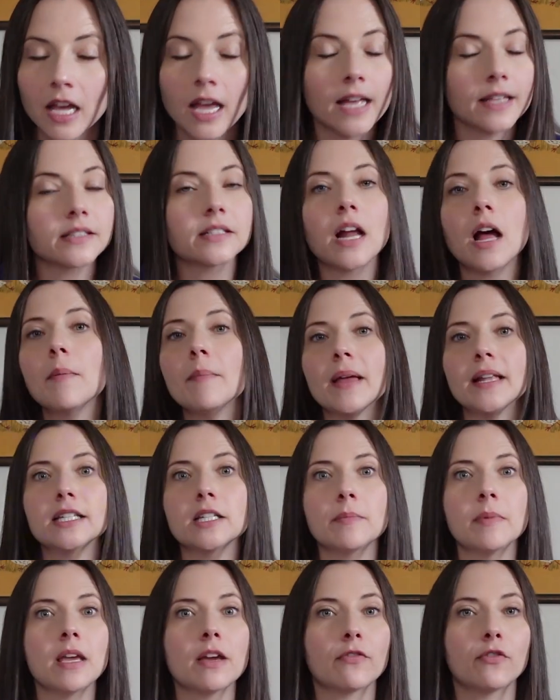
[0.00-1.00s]
It's not meant
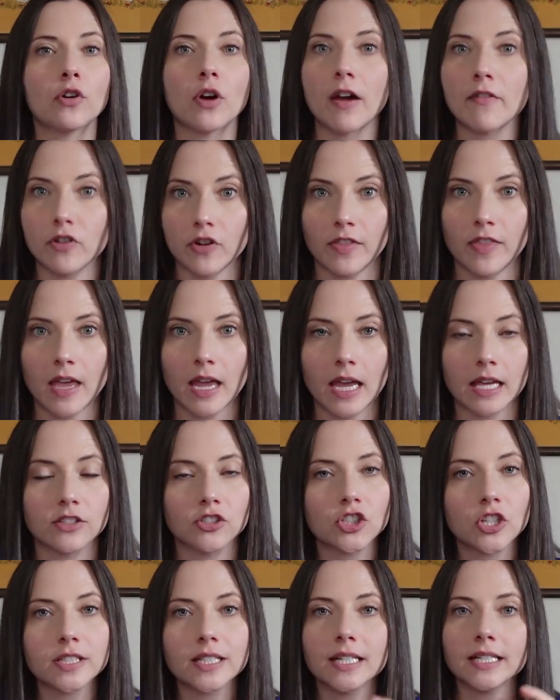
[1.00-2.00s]
to be a forever thing. It's
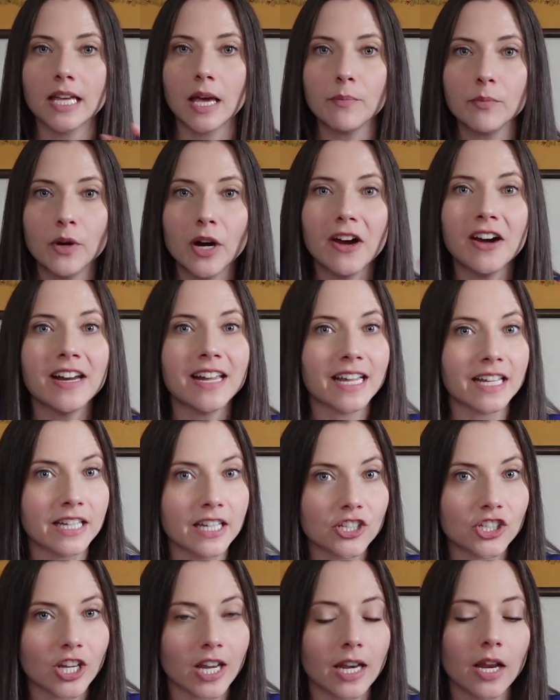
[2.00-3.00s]
just a temporary
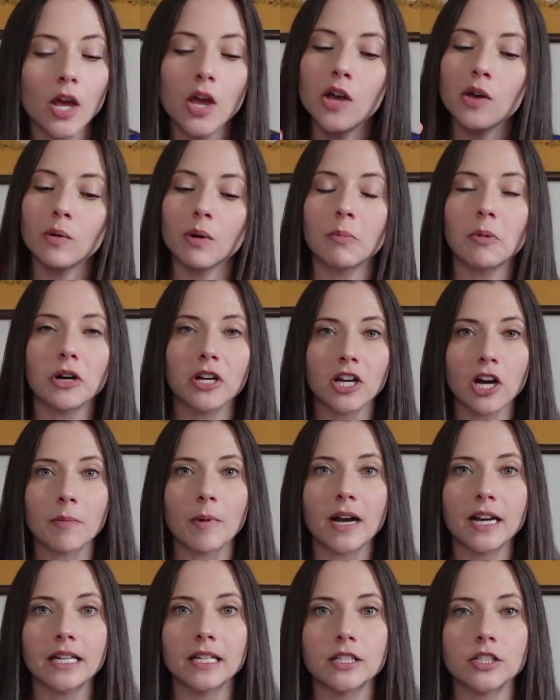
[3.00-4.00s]
condition we're putting our
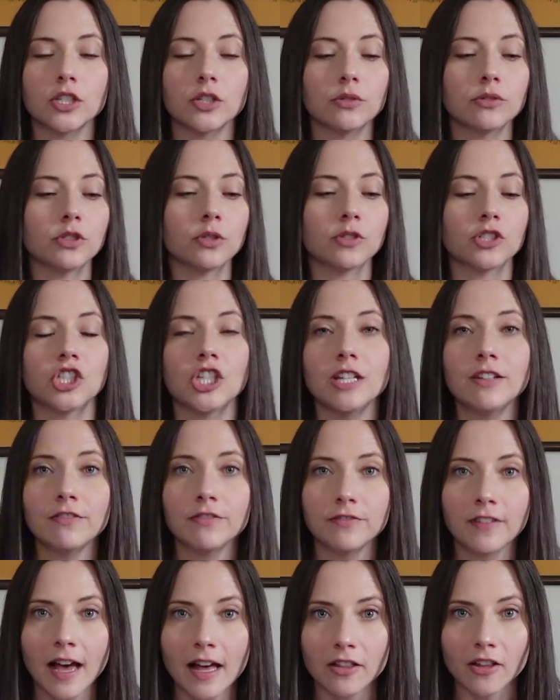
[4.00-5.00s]
body into to achieve
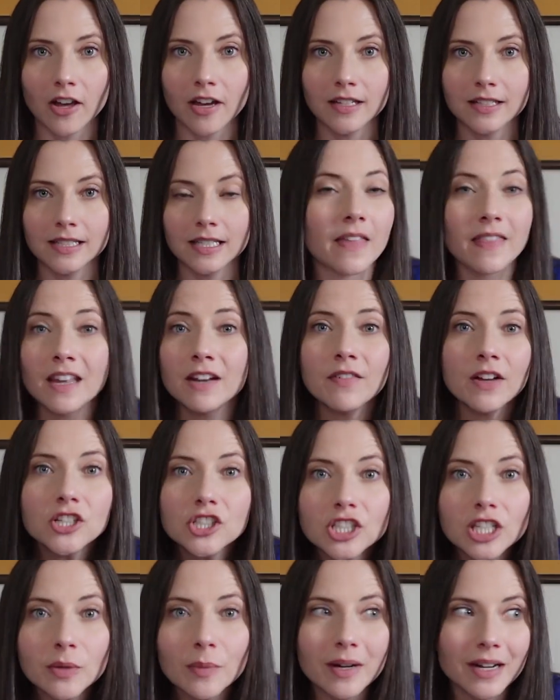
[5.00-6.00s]
fat loss. And then
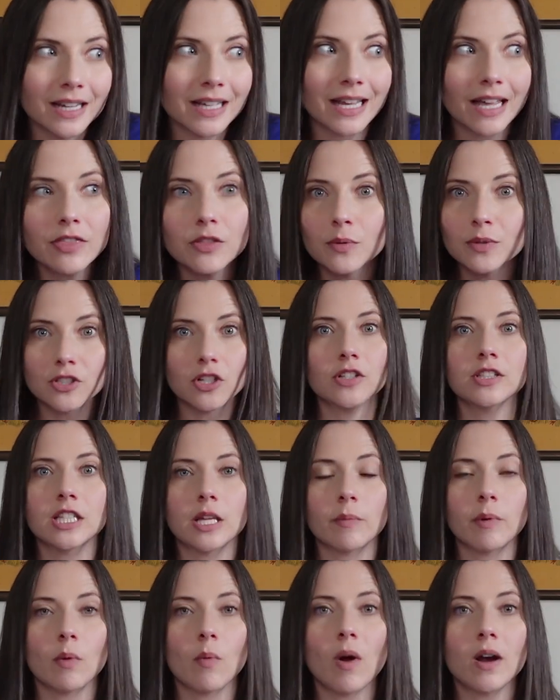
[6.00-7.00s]
eventually we're gonna get the results
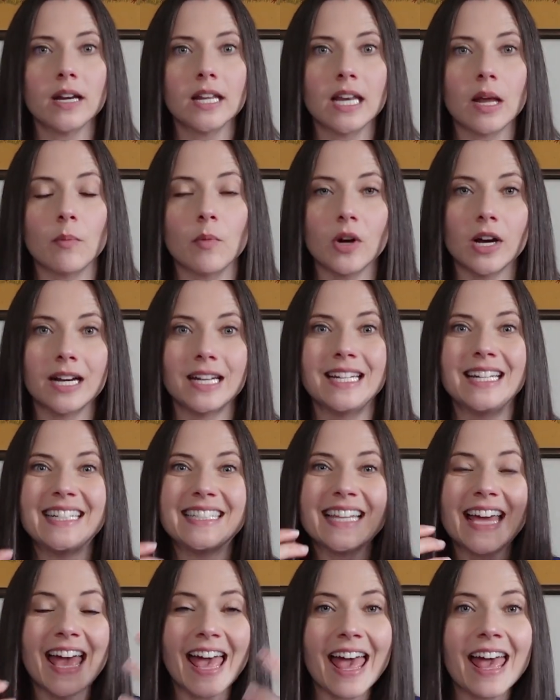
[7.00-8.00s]
that we wanted, and we're gonna need
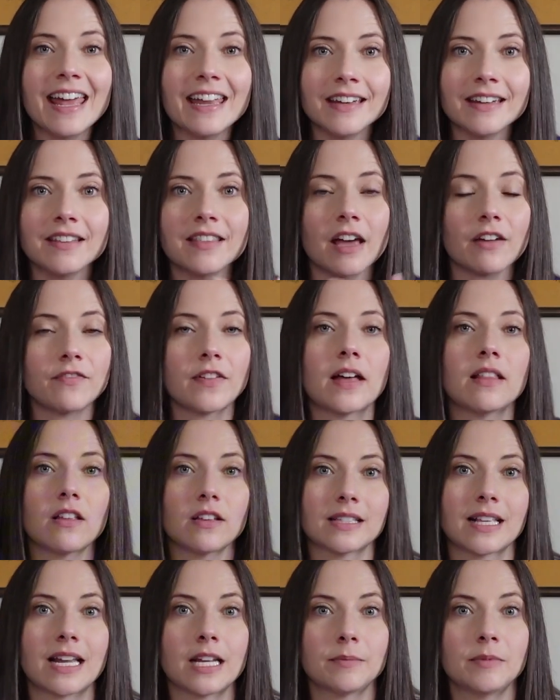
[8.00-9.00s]
to end that fat
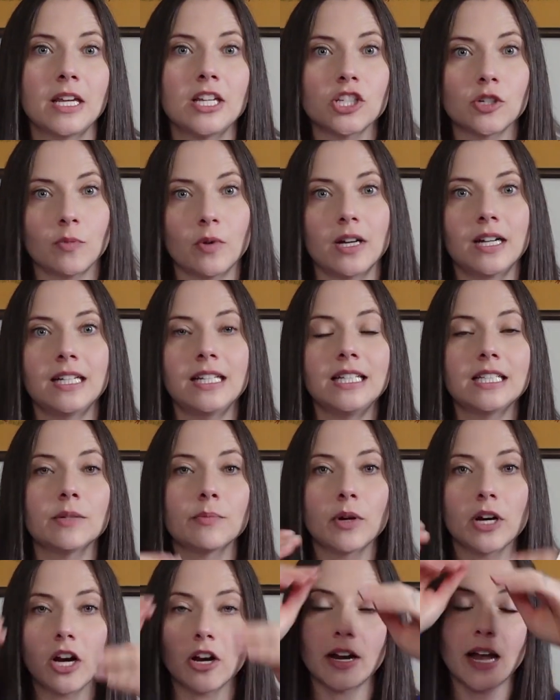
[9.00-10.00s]
loss adaptation. We're gonna need to
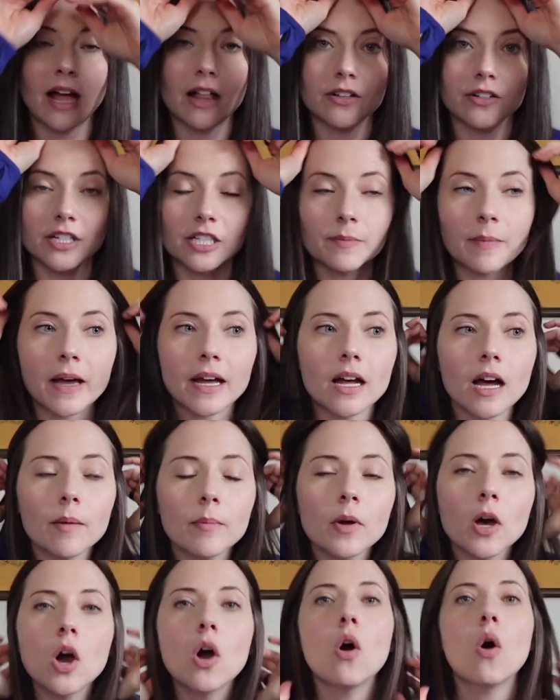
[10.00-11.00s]
bring our calories back
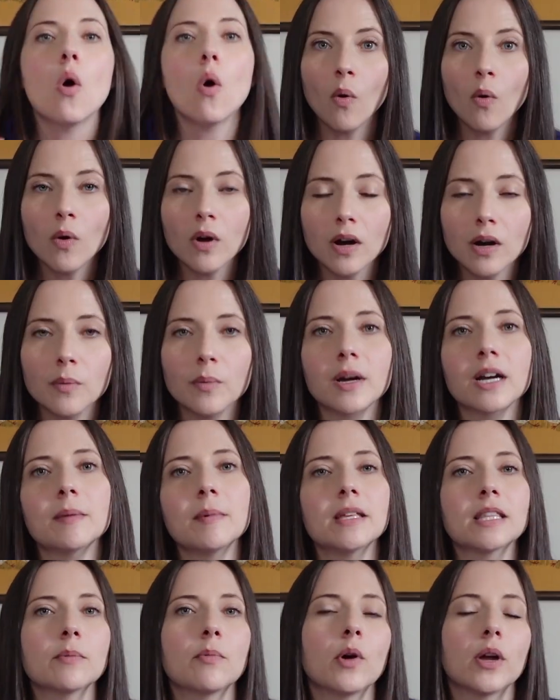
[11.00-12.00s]
up, or we're gonna
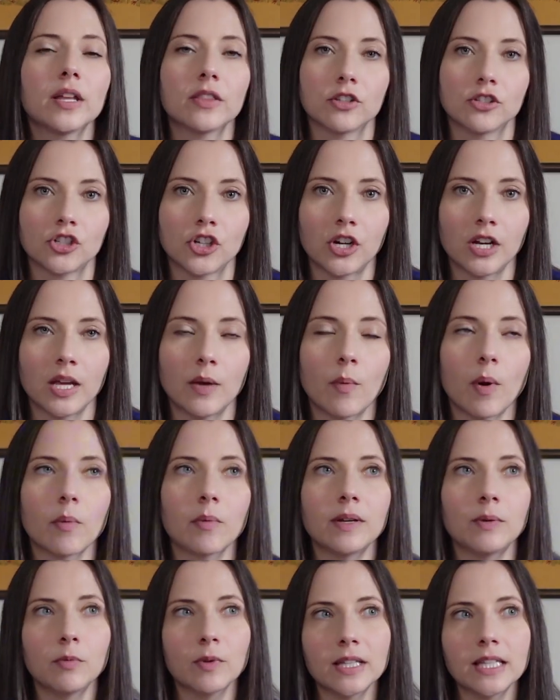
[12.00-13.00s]
be at the point in the journey where
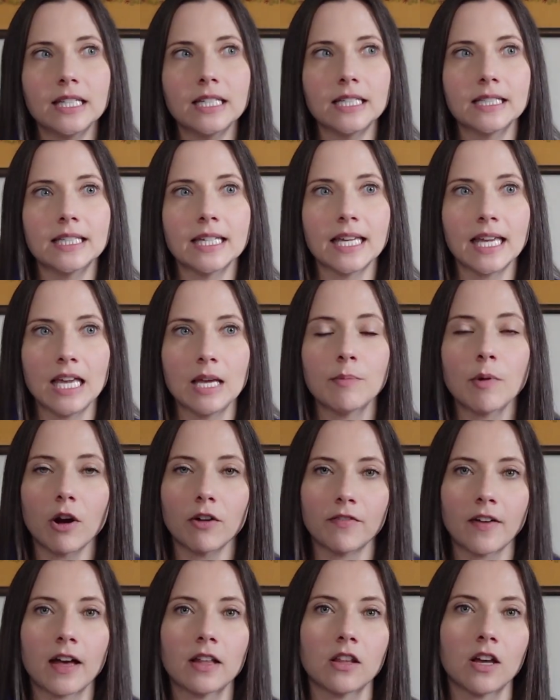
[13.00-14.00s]
we really need to keep our
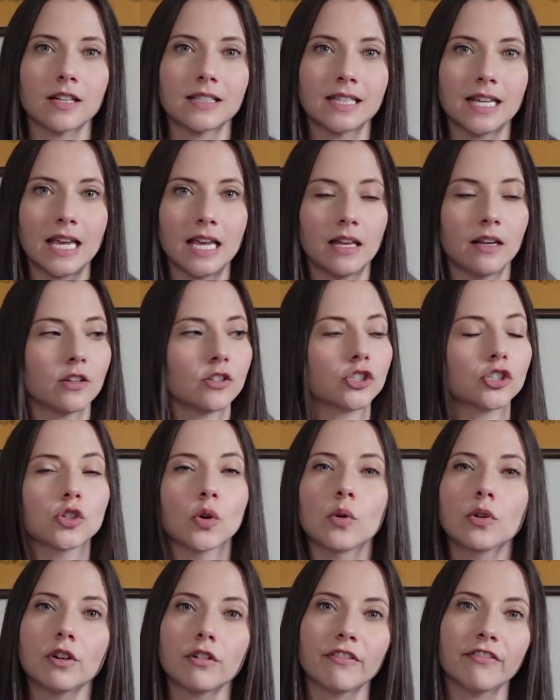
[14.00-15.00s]
fat loss in
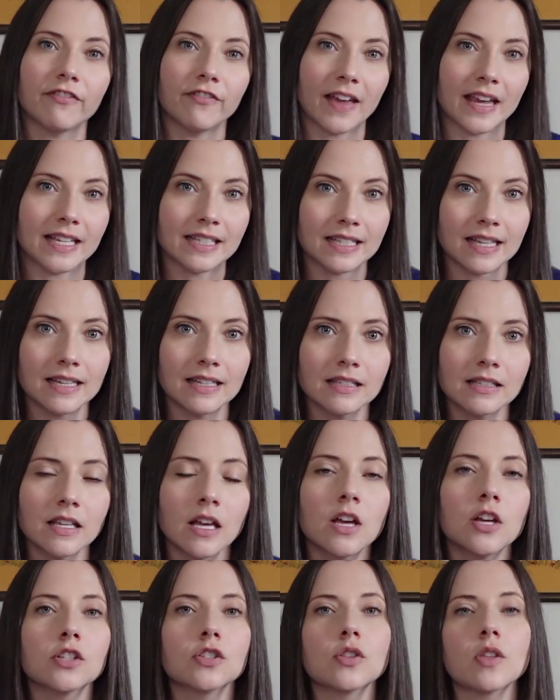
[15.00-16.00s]
shorter phases
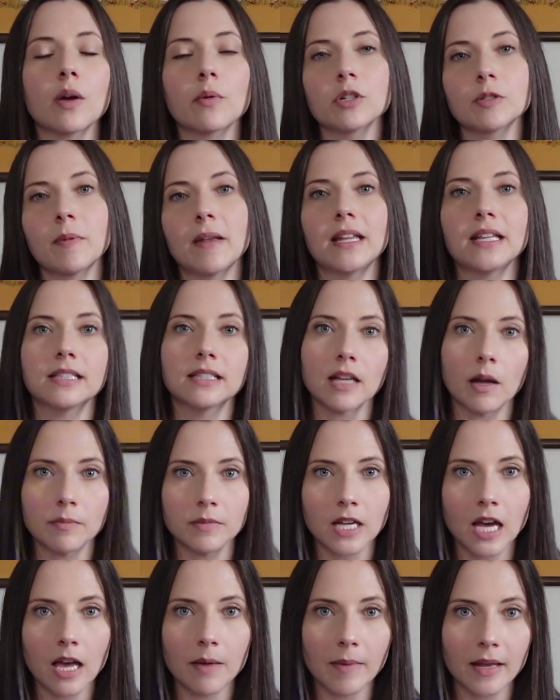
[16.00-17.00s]
so that we're spending some
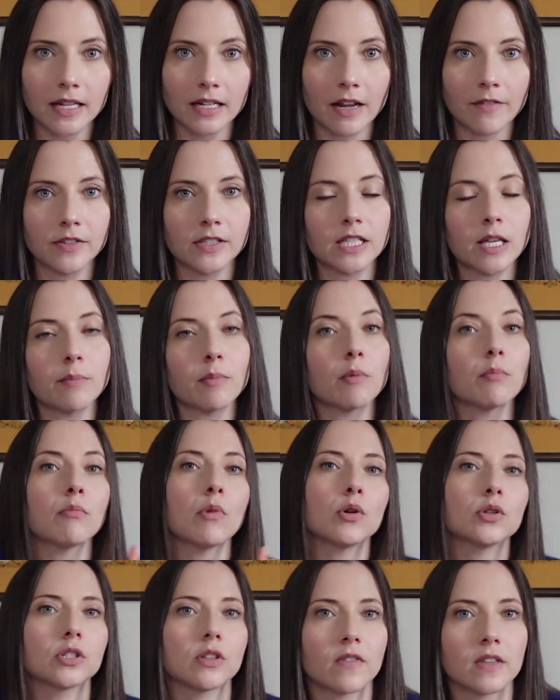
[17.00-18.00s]
time at a deficit, but
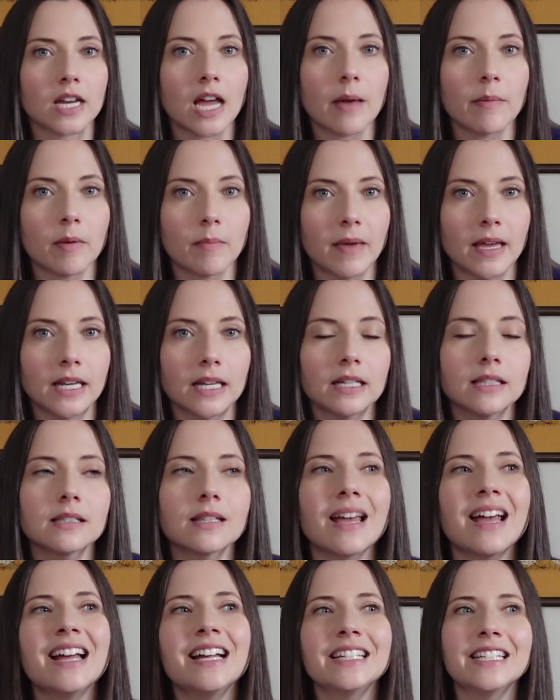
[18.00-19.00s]
most of the time at maintenance,
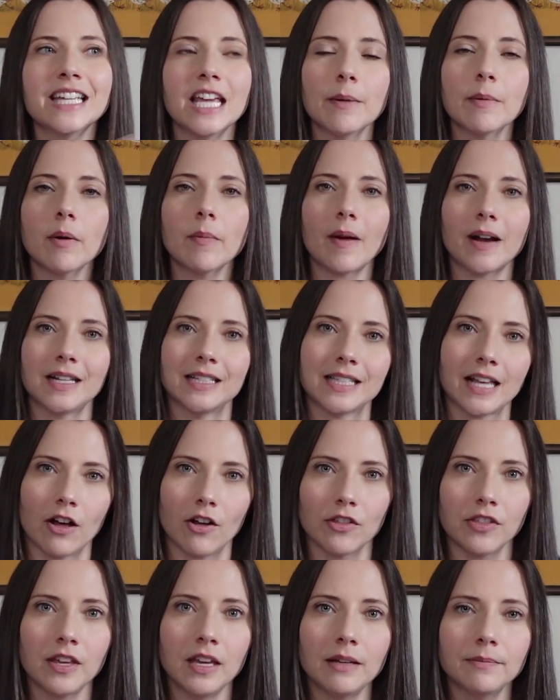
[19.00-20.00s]
to keep our bodies
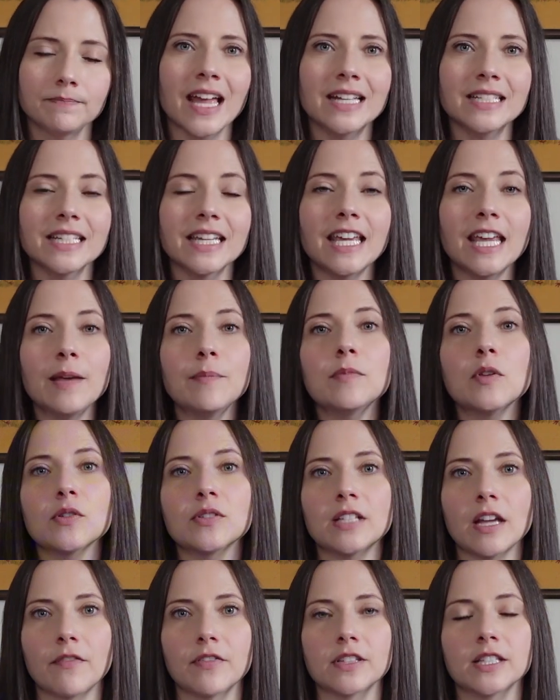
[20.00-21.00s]
healthy and to keep those
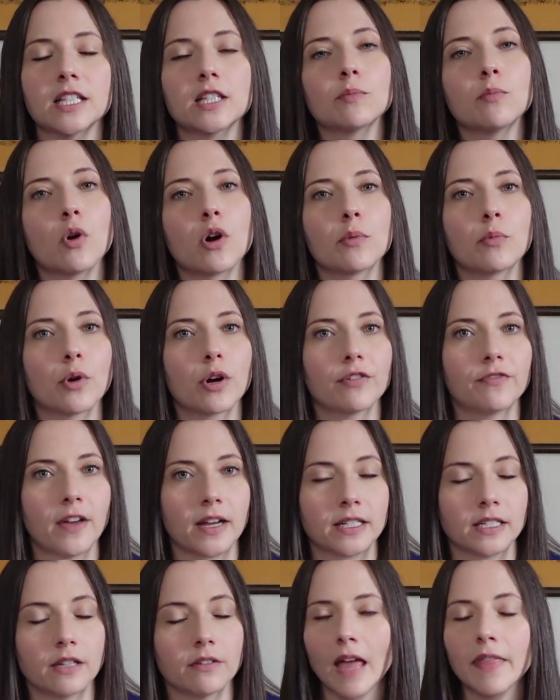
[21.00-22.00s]
deficits more and more
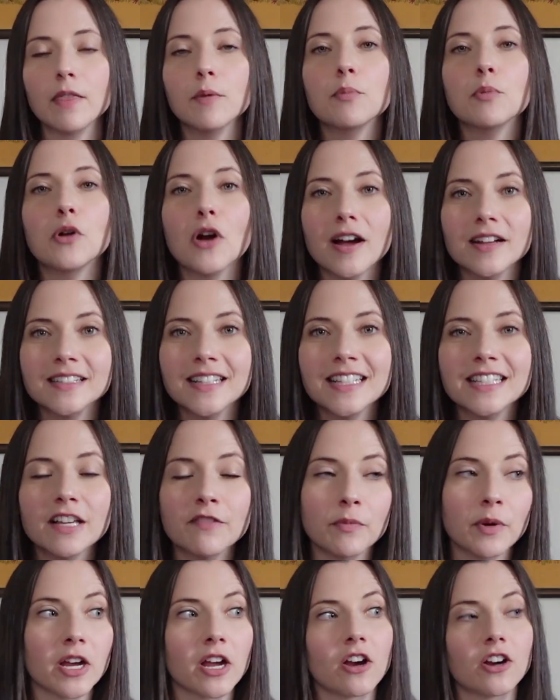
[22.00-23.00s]
effective. And the process of
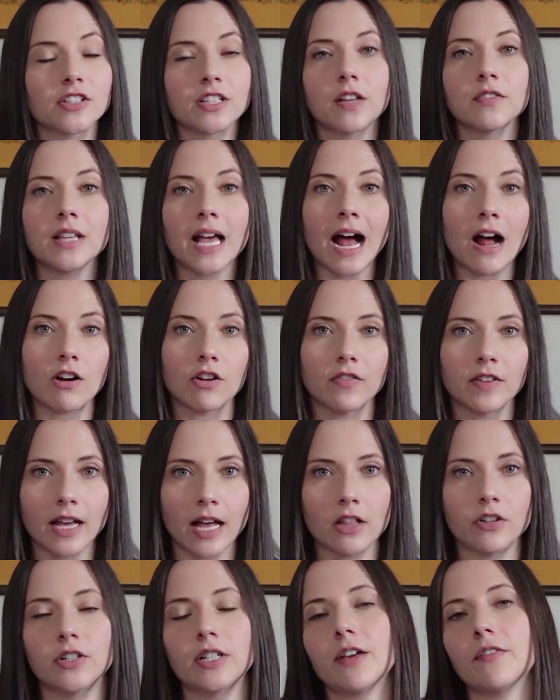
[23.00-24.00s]
bringing ourselves out of a
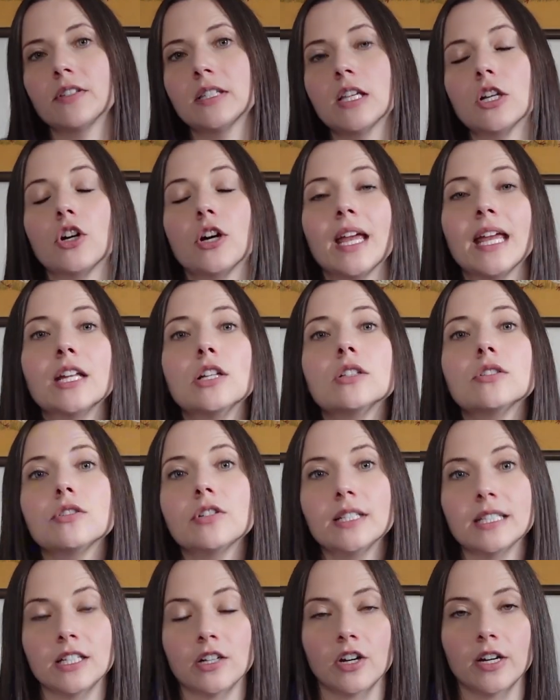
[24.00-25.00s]
calorie deficit or
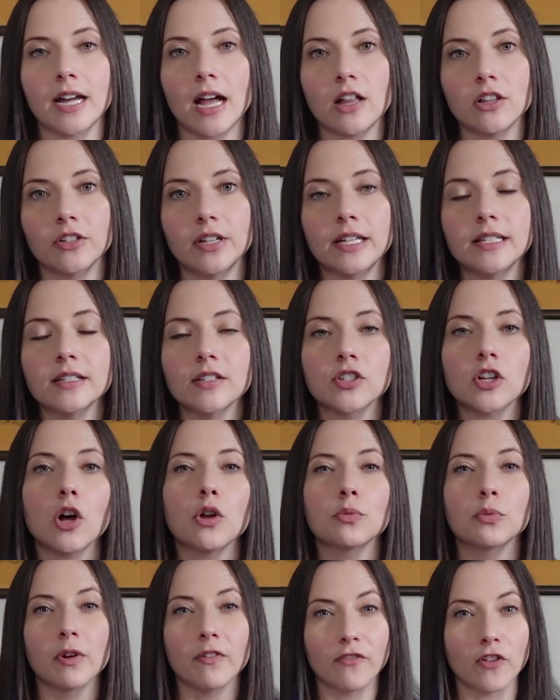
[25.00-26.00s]
increasing our calories is
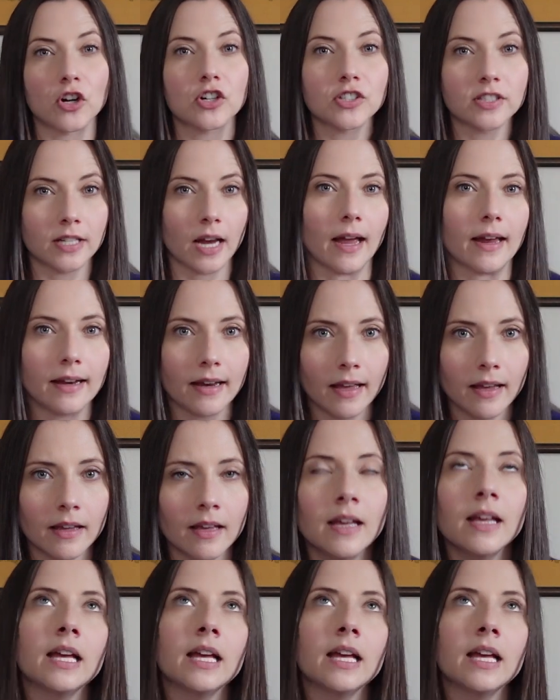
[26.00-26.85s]
called reverse dieting.